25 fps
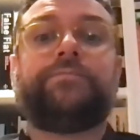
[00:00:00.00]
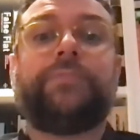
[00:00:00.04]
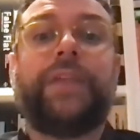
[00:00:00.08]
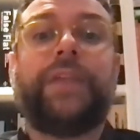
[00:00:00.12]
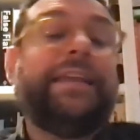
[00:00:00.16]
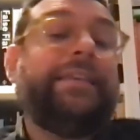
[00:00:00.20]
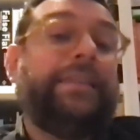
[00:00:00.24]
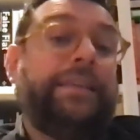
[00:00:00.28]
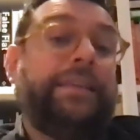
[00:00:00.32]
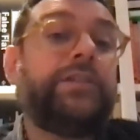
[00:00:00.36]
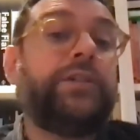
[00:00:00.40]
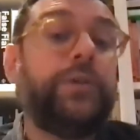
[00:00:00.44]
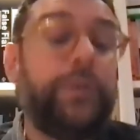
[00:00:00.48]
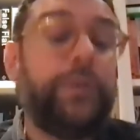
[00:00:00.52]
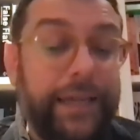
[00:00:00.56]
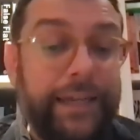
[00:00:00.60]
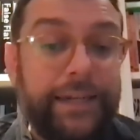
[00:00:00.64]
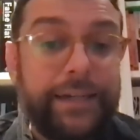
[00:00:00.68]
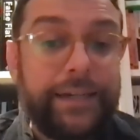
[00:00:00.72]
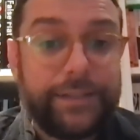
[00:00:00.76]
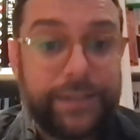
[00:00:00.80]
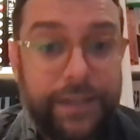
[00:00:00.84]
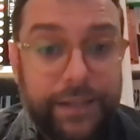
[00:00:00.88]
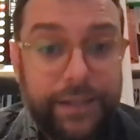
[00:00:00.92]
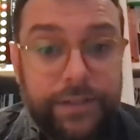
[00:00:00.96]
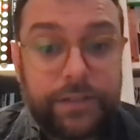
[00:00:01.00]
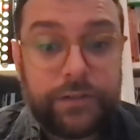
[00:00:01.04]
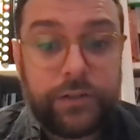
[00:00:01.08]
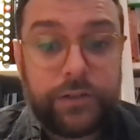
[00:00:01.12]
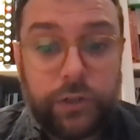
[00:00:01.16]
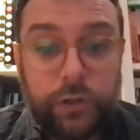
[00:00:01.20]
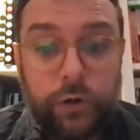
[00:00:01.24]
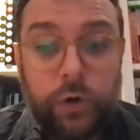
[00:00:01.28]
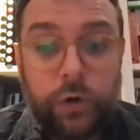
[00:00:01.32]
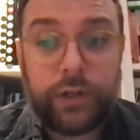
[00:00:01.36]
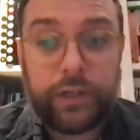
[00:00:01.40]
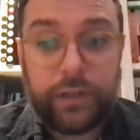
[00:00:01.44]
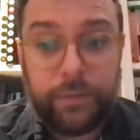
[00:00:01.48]
in the two data sets that
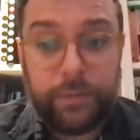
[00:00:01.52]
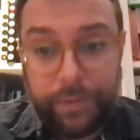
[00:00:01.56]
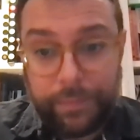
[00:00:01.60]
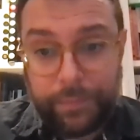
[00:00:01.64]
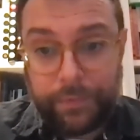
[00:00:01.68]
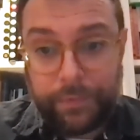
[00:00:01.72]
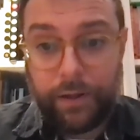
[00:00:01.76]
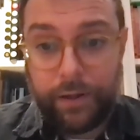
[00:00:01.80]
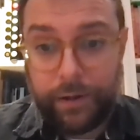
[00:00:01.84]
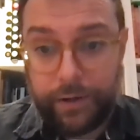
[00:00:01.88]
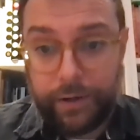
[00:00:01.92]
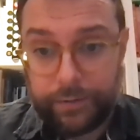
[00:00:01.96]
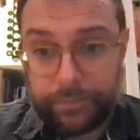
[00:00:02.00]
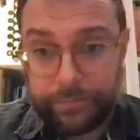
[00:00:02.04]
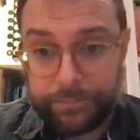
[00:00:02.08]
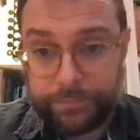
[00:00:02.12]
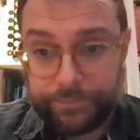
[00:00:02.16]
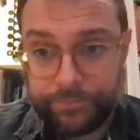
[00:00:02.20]
you're going to be plotting.